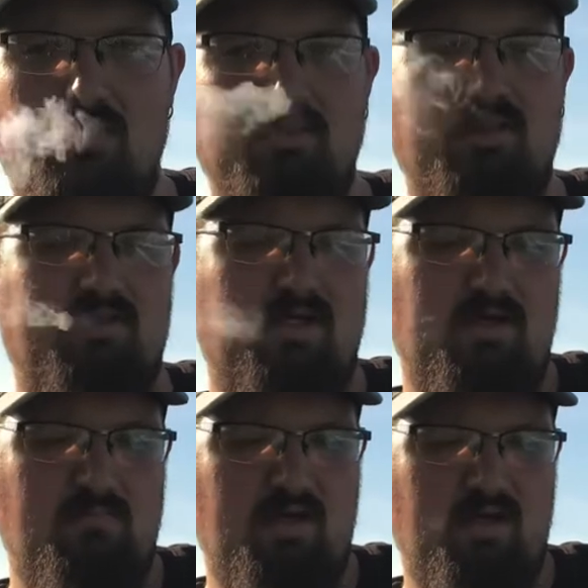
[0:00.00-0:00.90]
Get to that in a
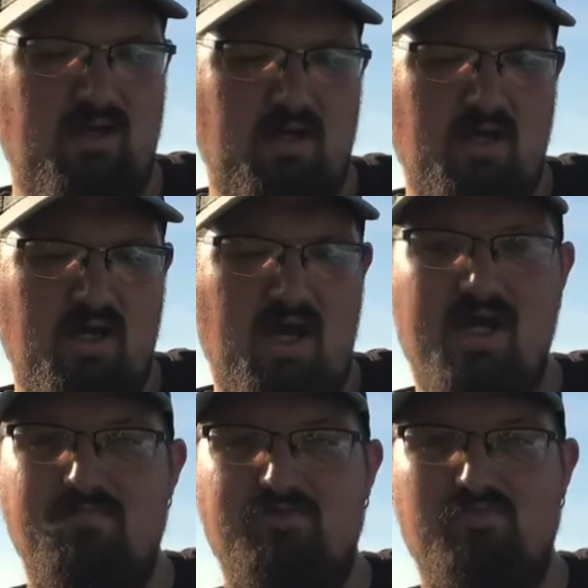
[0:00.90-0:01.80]
minute. I
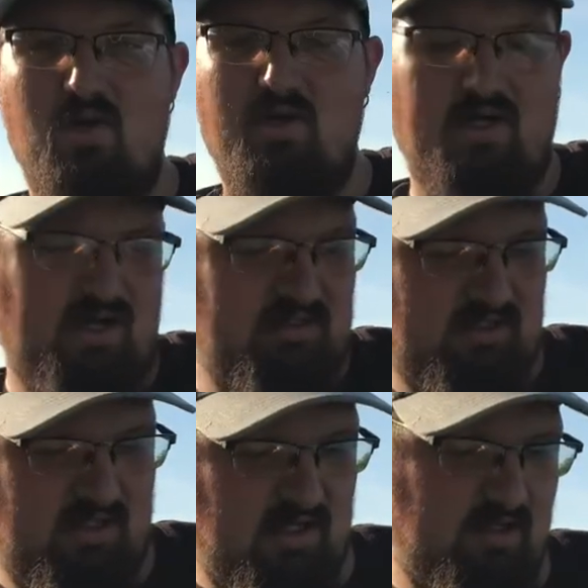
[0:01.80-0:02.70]
am smoking on
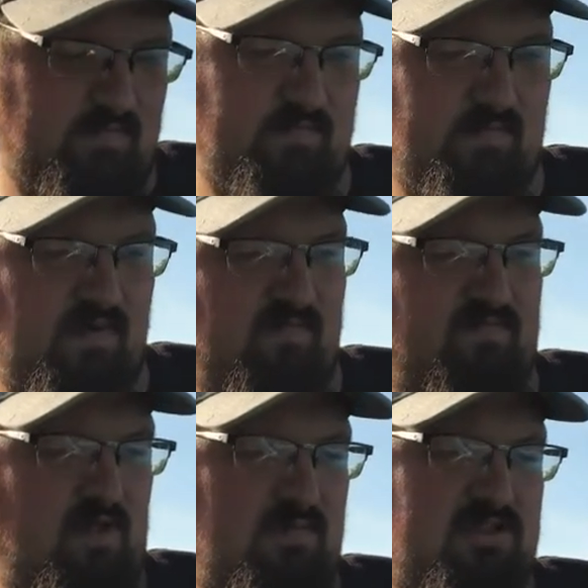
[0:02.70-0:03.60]
today
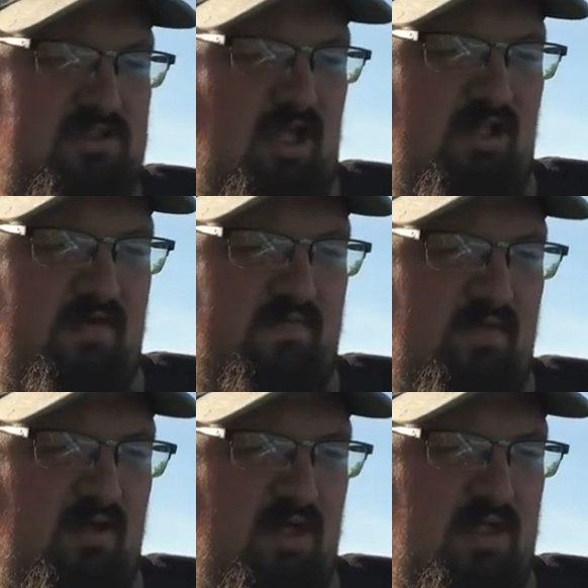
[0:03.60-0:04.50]
from Sutliff
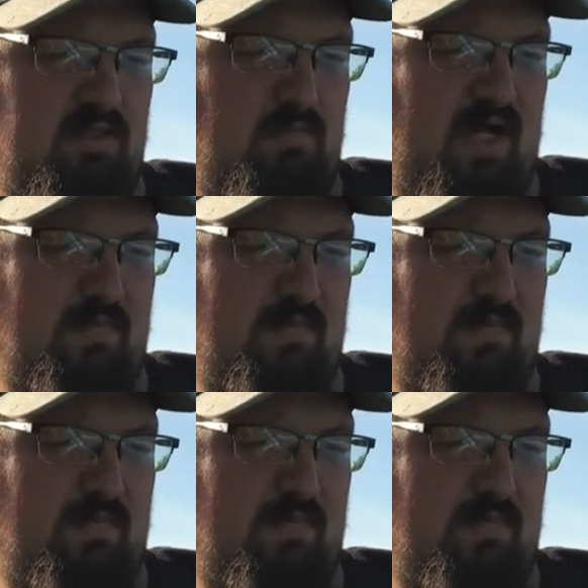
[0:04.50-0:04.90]
Pipe